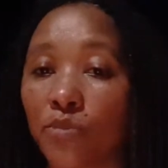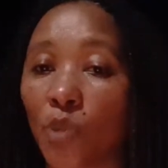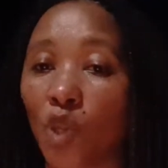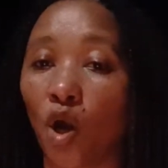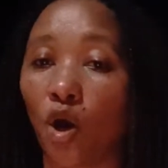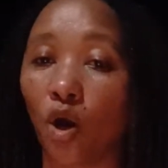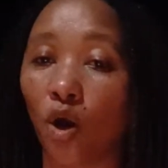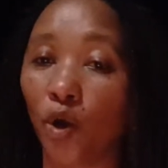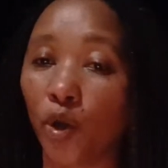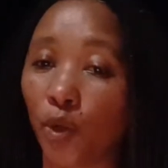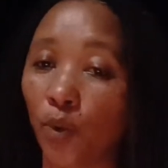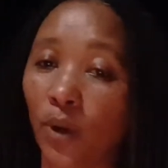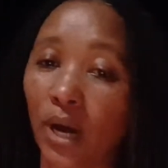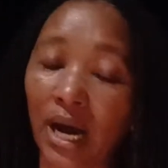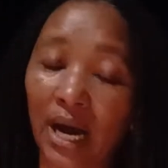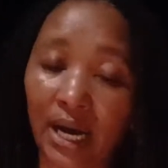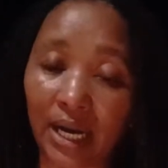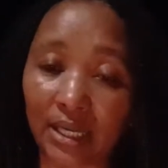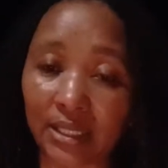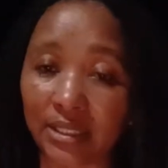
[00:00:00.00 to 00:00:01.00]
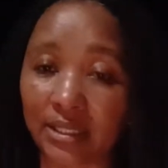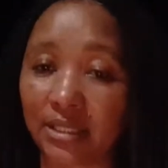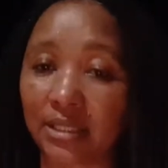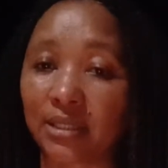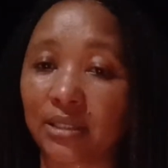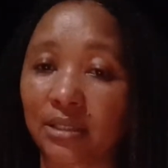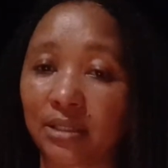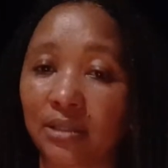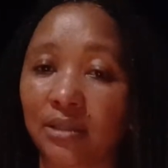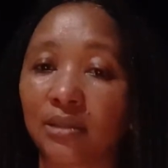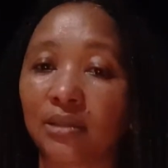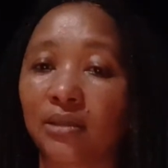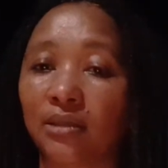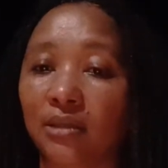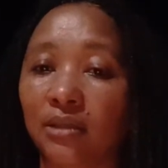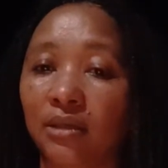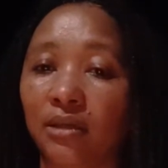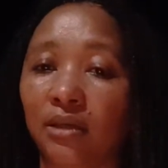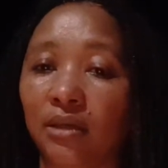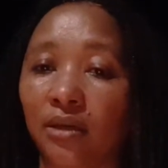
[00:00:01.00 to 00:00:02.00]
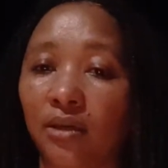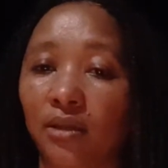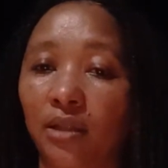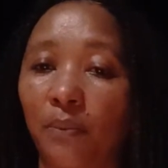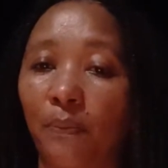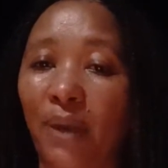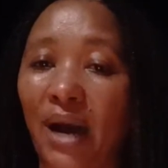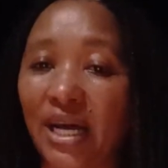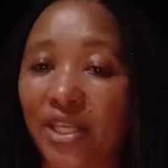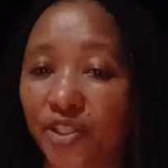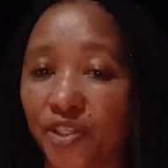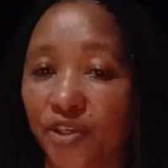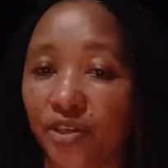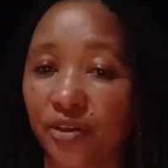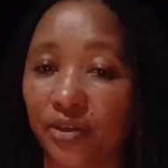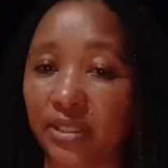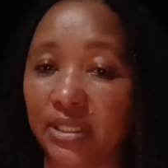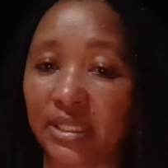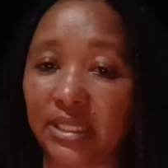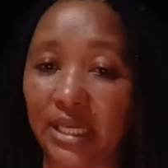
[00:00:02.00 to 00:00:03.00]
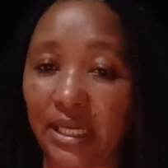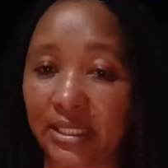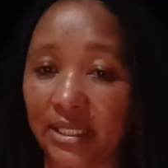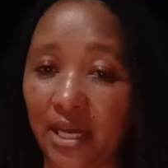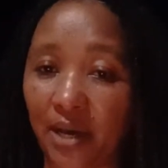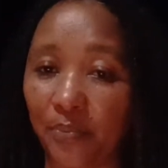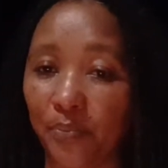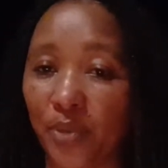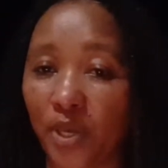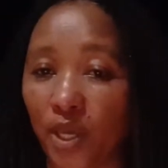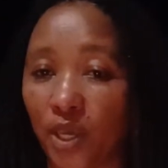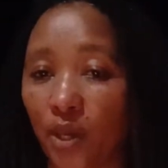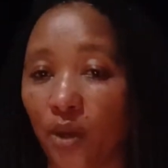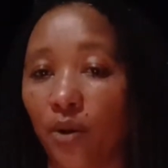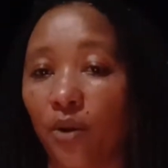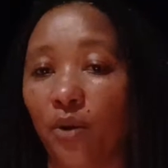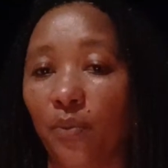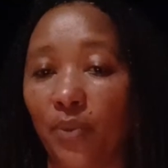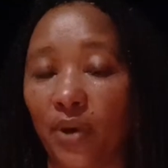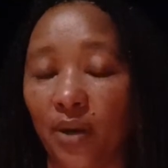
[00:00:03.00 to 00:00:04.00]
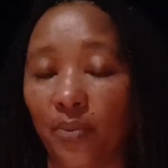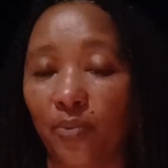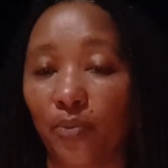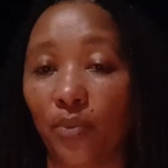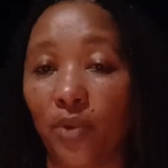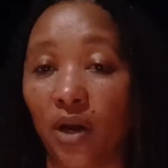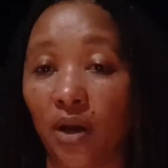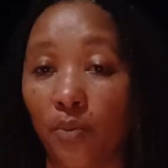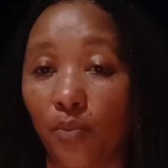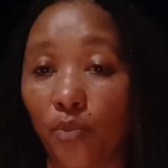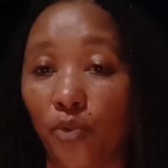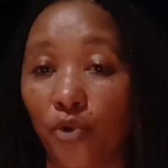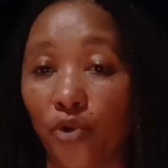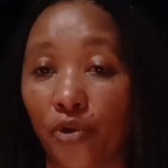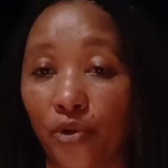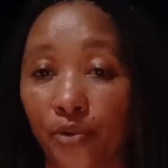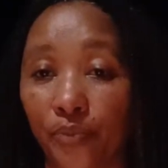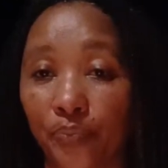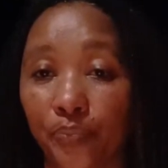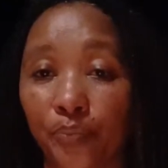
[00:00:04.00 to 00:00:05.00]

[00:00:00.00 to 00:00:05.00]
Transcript: how you act, the patterns that I'm picking up. I'm more